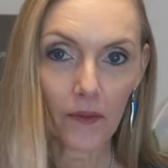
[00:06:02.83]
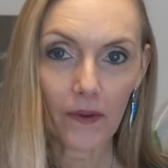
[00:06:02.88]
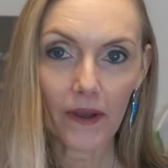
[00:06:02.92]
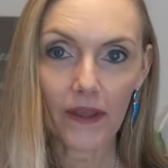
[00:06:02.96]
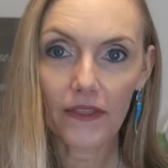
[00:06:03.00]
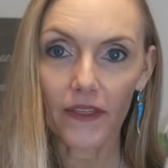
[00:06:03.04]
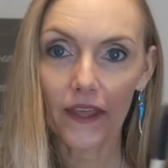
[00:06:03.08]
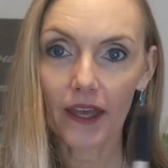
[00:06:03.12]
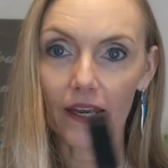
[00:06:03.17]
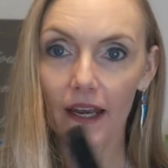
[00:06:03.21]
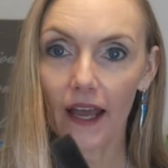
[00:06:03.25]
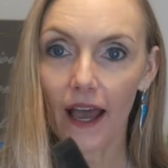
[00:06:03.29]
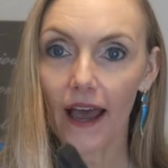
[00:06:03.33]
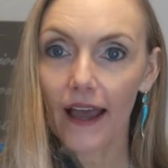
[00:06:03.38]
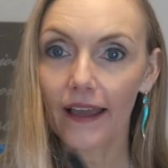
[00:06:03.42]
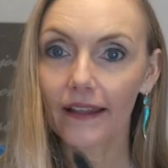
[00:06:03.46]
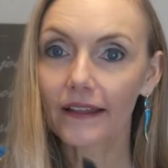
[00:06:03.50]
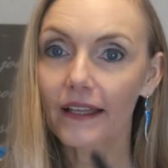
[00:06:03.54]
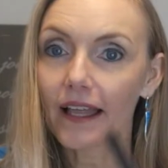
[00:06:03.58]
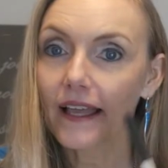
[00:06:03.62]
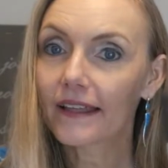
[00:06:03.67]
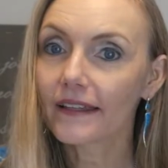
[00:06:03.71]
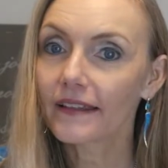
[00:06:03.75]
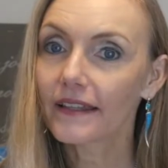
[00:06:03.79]
with. And I
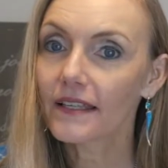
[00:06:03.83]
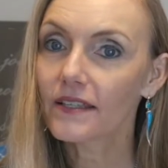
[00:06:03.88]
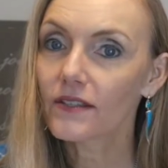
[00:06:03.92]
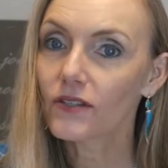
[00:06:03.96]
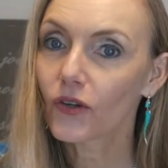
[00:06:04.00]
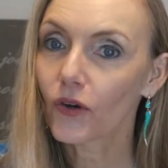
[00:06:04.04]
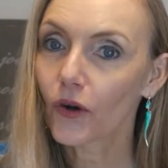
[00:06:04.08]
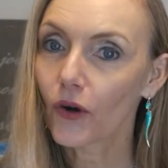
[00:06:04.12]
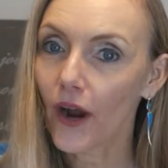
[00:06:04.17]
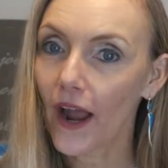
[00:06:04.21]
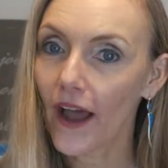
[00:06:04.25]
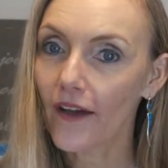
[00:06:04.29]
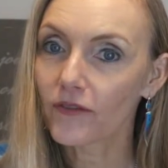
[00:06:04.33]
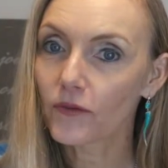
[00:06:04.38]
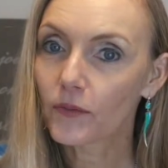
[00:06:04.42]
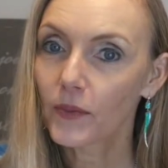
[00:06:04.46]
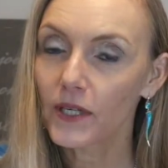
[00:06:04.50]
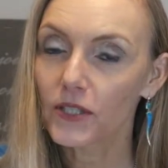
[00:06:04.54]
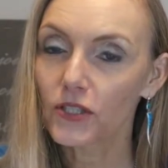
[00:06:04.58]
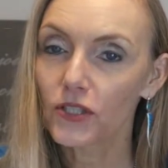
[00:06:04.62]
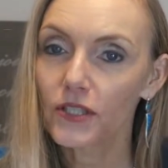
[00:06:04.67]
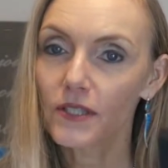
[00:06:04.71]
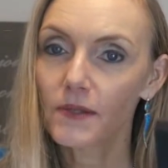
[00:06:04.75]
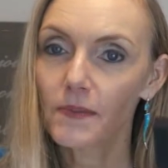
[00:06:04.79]
like these craft
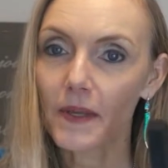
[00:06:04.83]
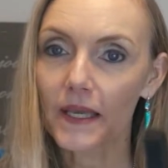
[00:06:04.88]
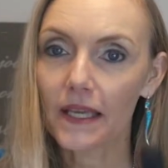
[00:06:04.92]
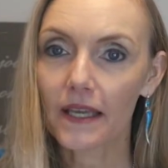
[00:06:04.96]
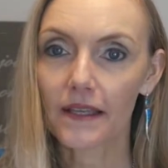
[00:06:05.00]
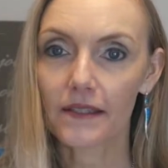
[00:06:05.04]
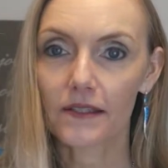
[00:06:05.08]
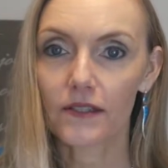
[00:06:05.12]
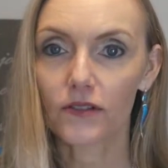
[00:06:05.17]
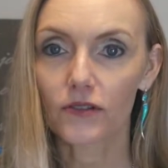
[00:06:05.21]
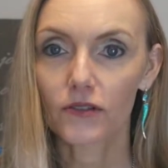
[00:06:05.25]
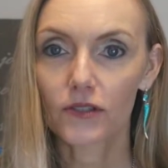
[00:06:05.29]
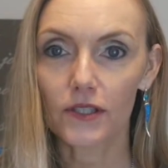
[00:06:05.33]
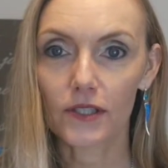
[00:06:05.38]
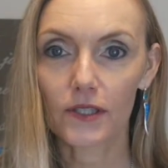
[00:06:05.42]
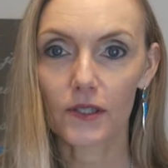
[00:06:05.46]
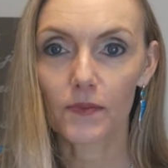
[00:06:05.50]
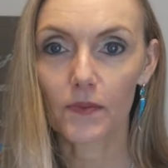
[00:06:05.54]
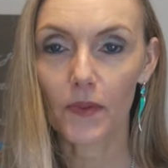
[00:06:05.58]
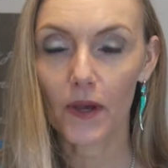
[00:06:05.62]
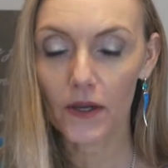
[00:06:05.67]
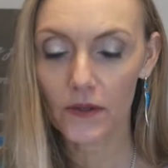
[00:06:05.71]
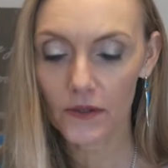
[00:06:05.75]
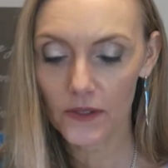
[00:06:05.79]
brushes because they're
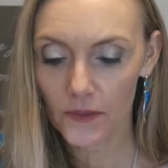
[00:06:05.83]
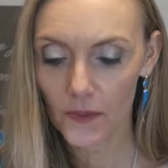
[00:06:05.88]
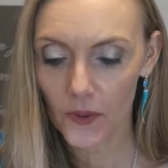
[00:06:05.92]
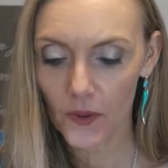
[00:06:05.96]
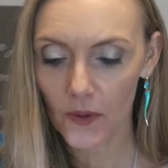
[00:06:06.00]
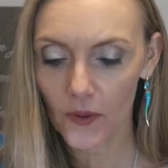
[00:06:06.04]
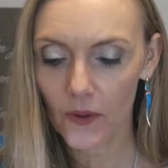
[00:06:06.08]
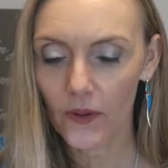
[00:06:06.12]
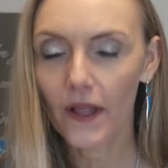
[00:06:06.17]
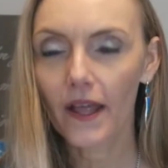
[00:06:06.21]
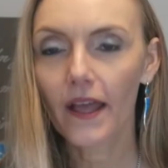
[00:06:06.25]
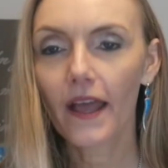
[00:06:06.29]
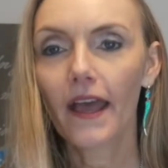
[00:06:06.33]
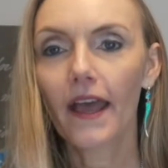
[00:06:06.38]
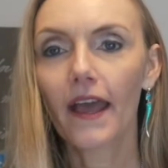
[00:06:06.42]
disposable.